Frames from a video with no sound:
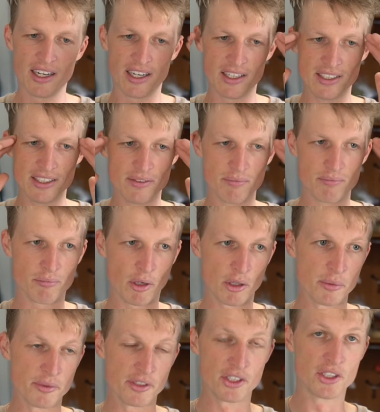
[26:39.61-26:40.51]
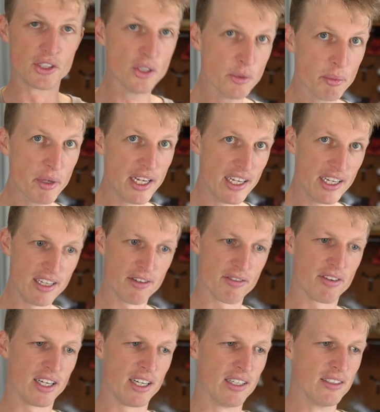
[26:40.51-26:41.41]
and it probably should be
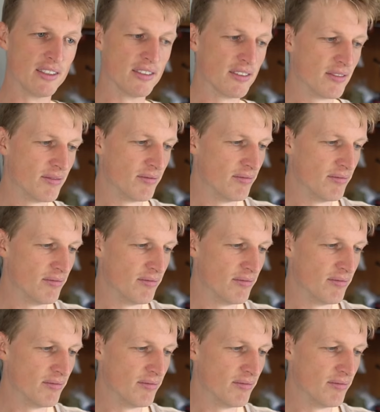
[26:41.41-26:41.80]
if I